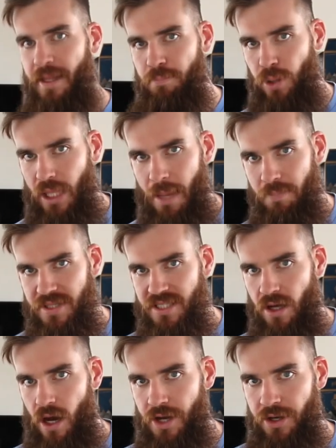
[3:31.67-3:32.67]
then pull up
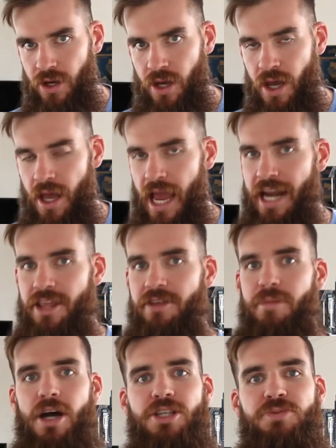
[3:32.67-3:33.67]
beside her and in the
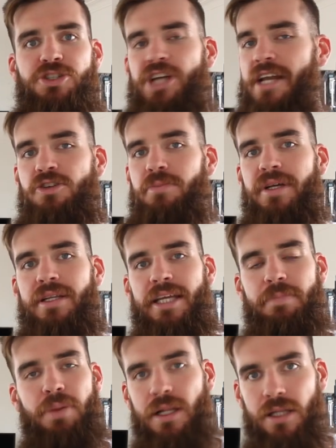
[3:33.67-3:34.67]
most
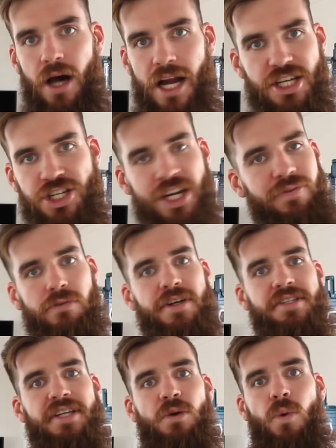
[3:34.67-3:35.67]
gentlemanly, polite,
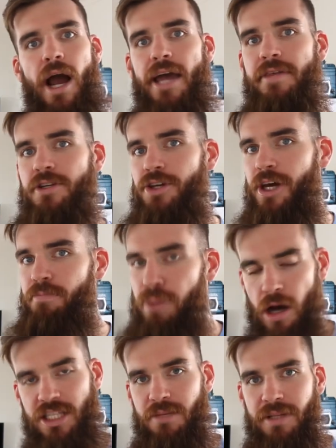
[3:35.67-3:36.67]
chivalristic way that you can
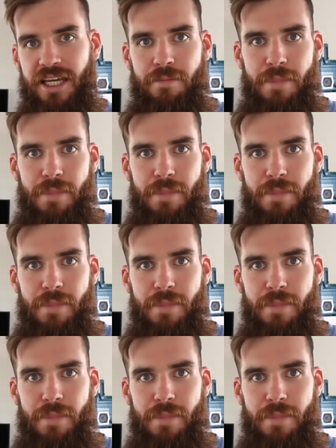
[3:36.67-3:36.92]
possibly